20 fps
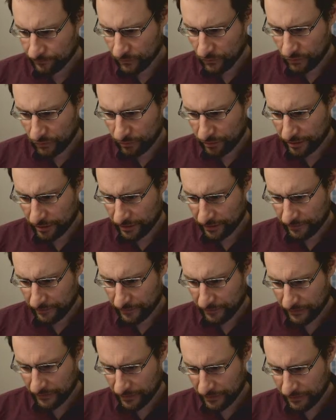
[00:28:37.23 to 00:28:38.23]
Do I
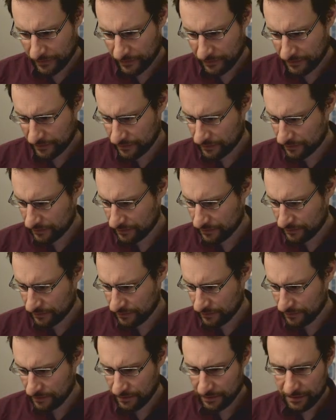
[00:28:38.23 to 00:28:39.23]
have that
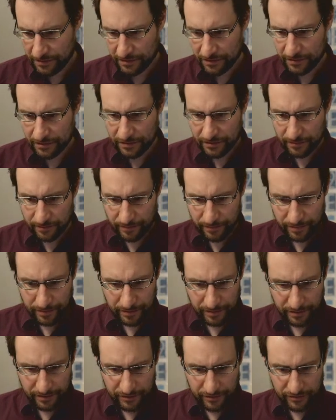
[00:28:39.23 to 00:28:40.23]
in here?
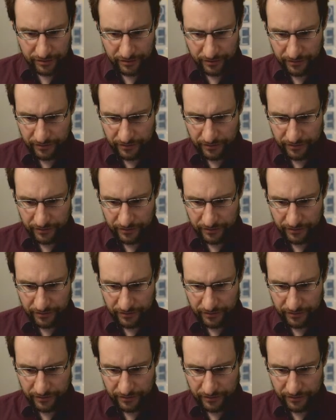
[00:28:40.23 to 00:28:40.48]
Page.